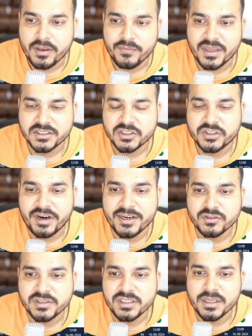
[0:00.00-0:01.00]
we are just
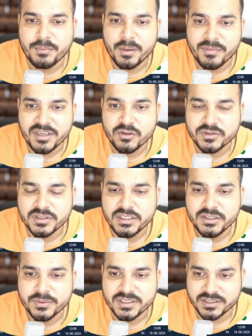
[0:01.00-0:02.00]
trying to see the memory
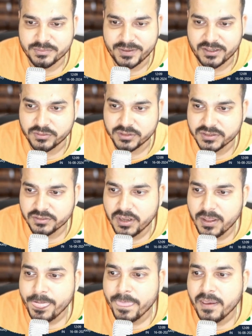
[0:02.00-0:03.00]
usage with respect to this,
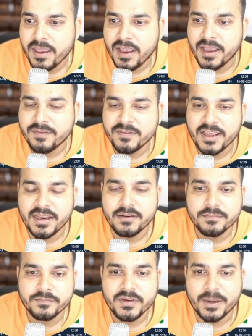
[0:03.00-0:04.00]
okay? And
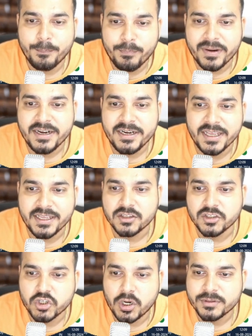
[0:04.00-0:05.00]
then we are printing
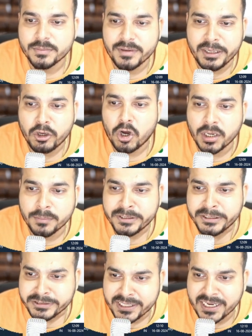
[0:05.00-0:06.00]
the job summary column
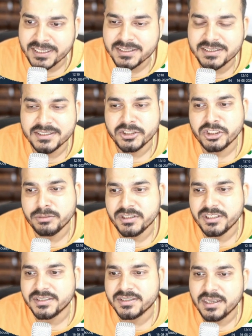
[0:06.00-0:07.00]
in size in
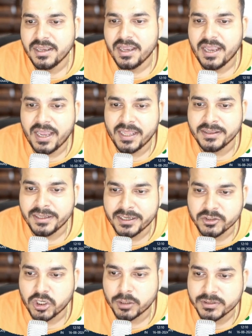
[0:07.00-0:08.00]
GBs and
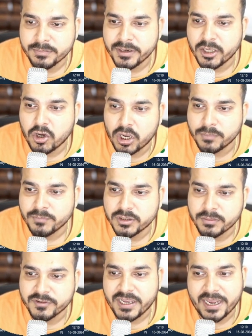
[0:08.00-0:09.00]
then job summary columns
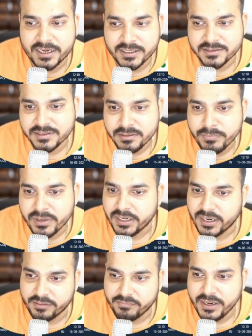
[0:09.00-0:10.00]
of characters in
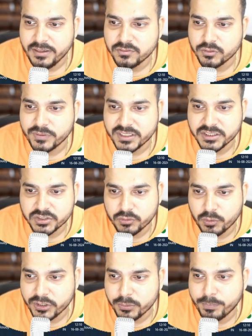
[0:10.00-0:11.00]
billion, right? So we are just
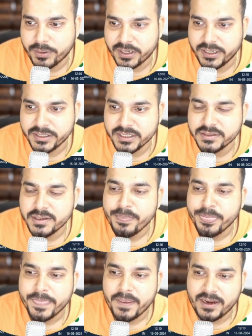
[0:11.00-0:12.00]
going to print this.
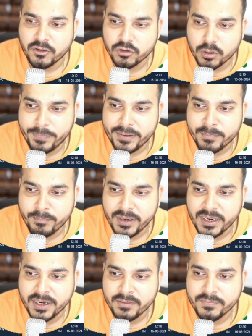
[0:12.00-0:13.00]
And you know,
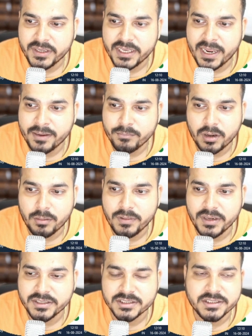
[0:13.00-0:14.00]
billion, we can
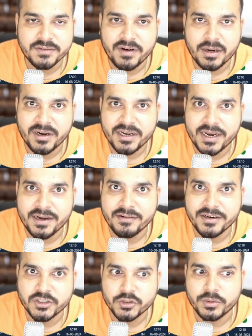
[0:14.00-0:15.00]
probably just divide by 10
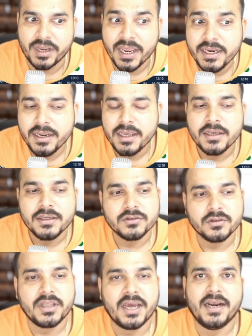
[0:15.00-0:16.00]
raised to 9
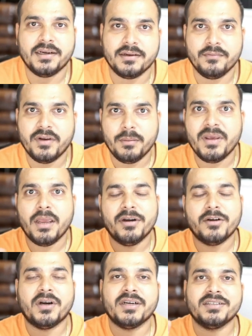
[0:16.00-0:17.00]
so that we'll be
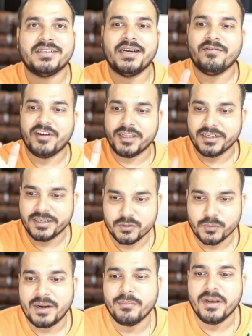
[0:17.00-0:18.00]
able to understand whether it
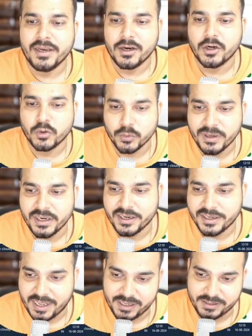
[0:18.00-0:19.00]
is 1 billion or 2
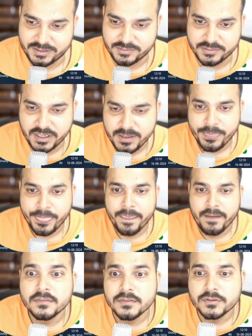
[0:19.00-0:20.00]
billion characters, right?
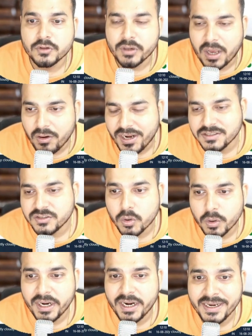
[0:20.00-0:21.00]
So now let's
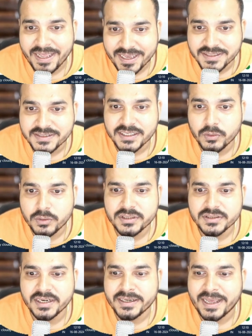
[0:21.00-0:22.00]
go ahead and execute
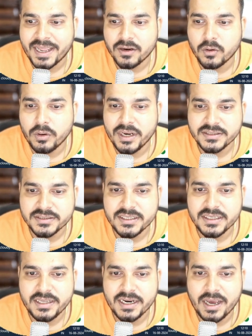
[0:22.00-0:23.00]
this entire code and
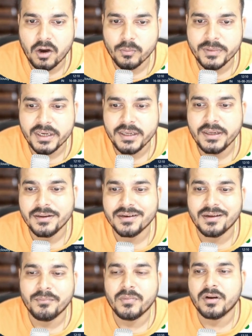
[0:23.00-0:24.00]
see that how many
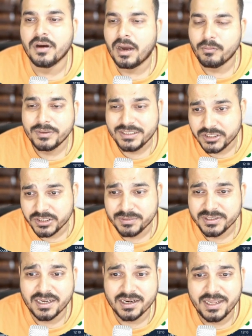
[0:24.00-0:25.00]

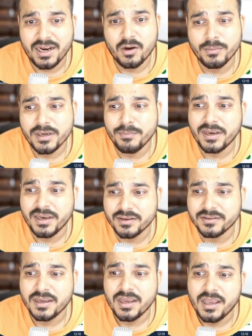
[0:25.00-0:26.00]
GBs are there, how many
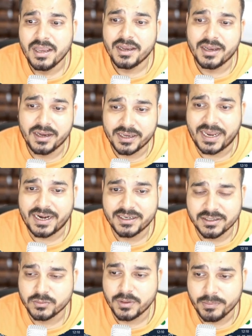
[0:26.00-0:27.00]
billion
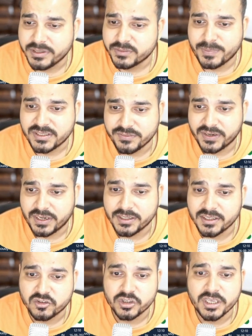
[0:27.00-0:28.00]
characters will be
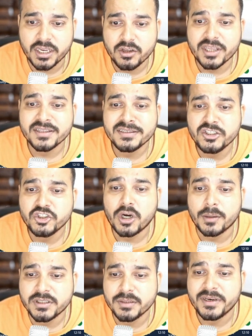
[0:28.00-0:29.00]
specifically there. So here you can see
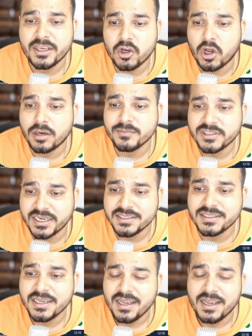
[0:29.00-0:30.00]
job summary column
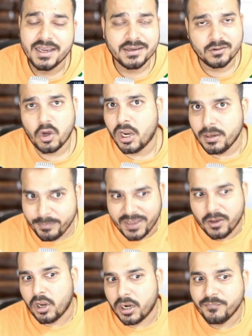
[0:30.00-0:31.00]
size, column
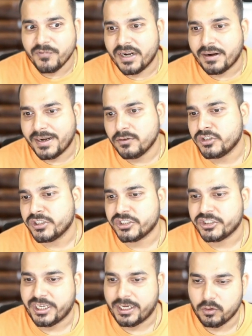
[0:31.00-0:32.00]
by column we are trying to
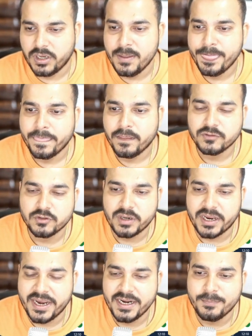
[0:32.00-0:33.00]
just check, okay?
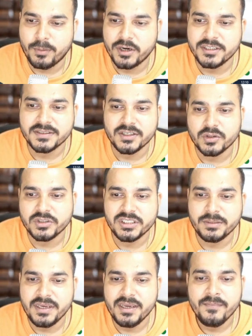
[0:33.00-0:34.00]
So 8.0
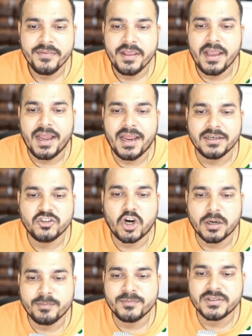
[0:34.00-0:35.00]
GB and
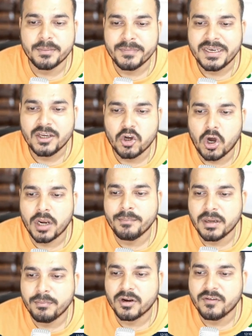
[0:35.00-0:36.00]
job summary
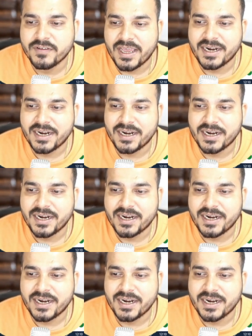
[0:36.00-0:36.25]
column number of